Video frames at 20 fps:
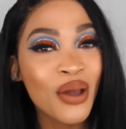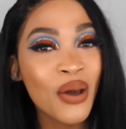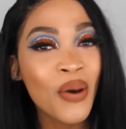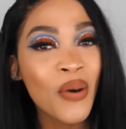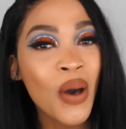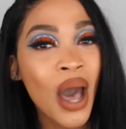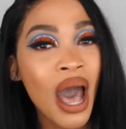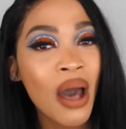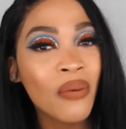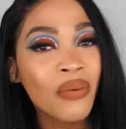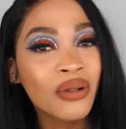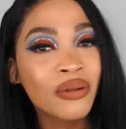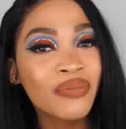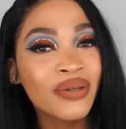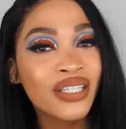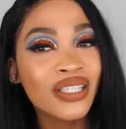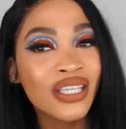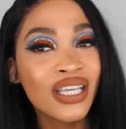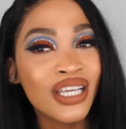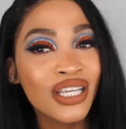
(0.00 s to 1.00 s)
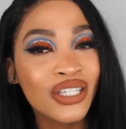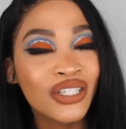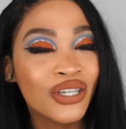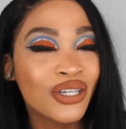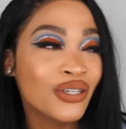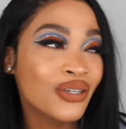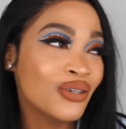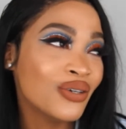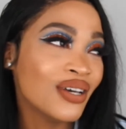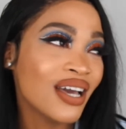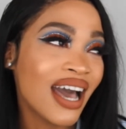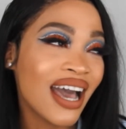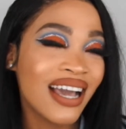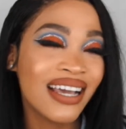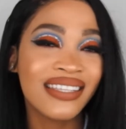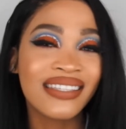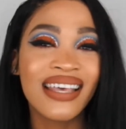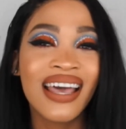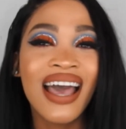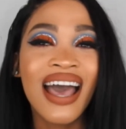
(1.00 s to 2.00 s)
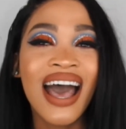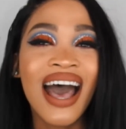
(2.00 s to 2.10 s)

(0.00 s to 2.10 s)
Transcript: I will be teaching you guys